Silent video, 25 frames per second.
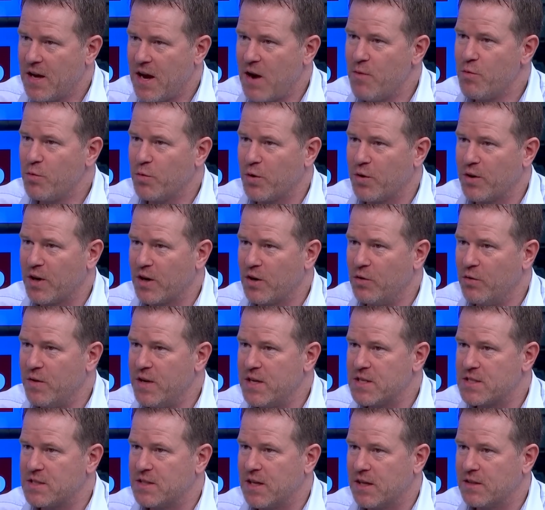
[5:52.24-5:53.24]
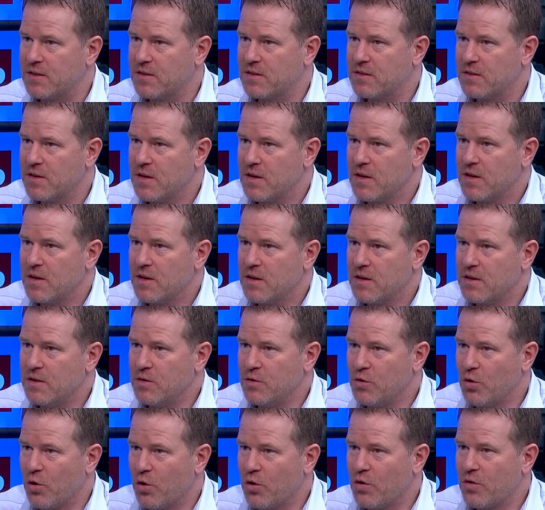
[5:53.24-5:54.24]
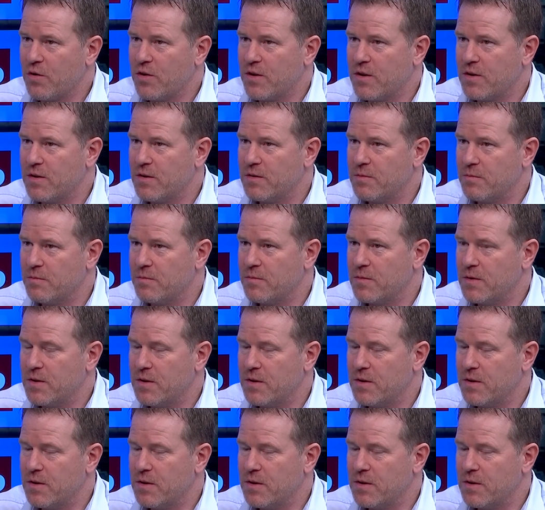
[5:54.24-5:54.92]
Everyone agrees that your